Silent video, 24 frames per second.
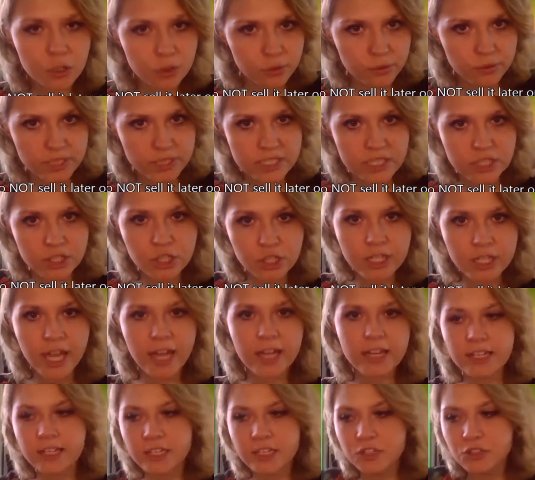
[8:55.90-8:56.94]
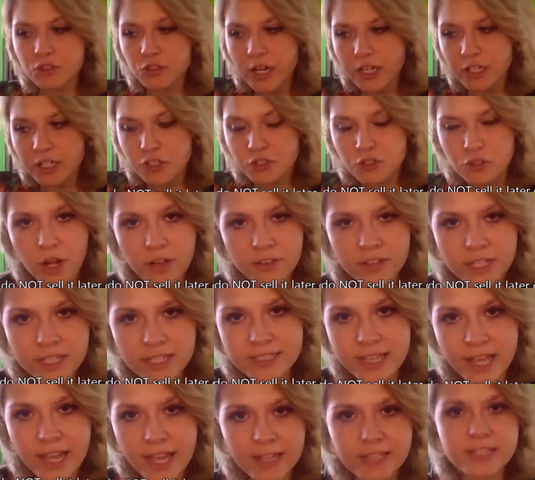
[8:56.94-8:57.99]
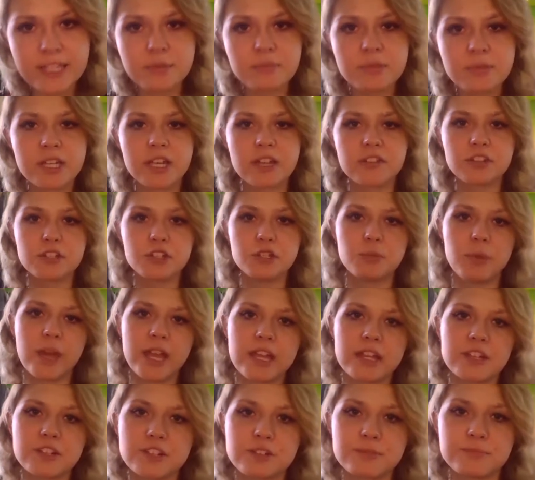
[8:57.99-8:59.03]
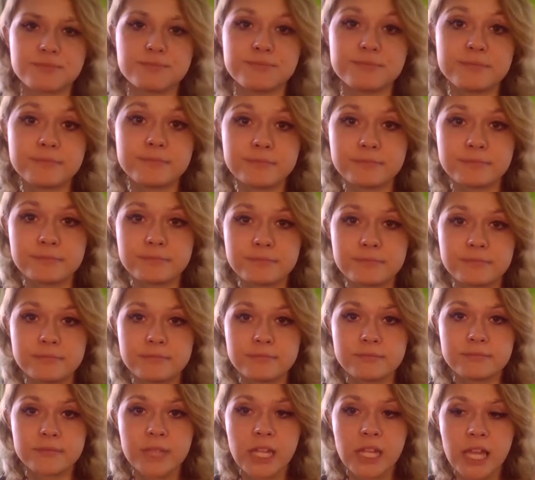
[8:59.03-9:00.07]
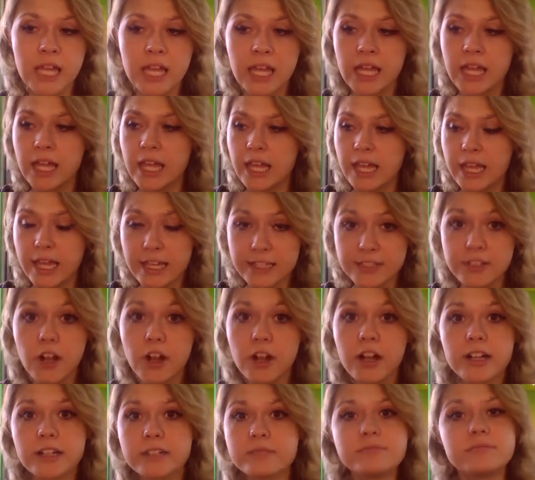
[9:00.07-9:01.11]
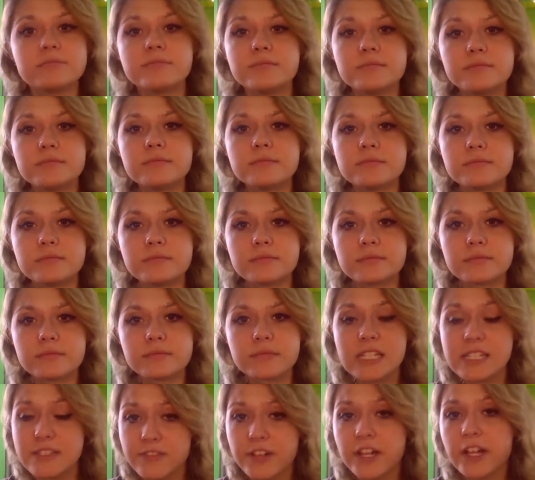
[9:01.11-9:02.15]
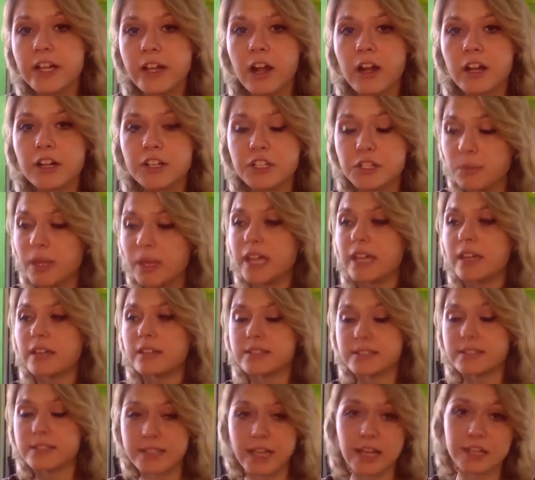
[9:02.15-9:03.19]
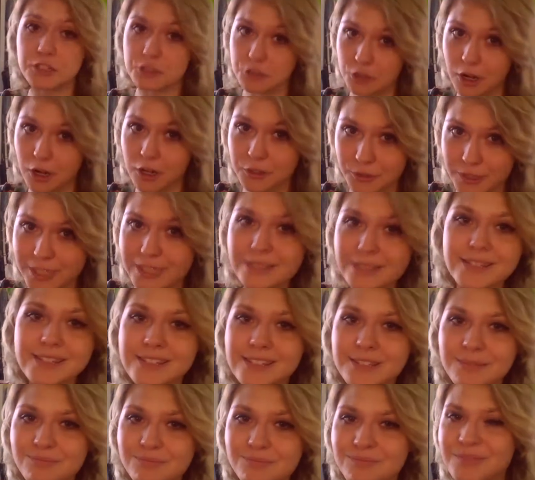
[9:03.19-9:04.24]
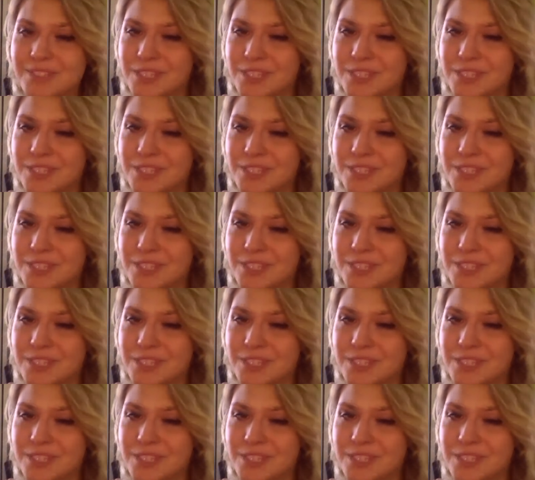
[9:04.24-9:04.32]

You're going to look at it and try to draw the exact same thing on the new page. It's hard. It's very hard. You may decide to draw grids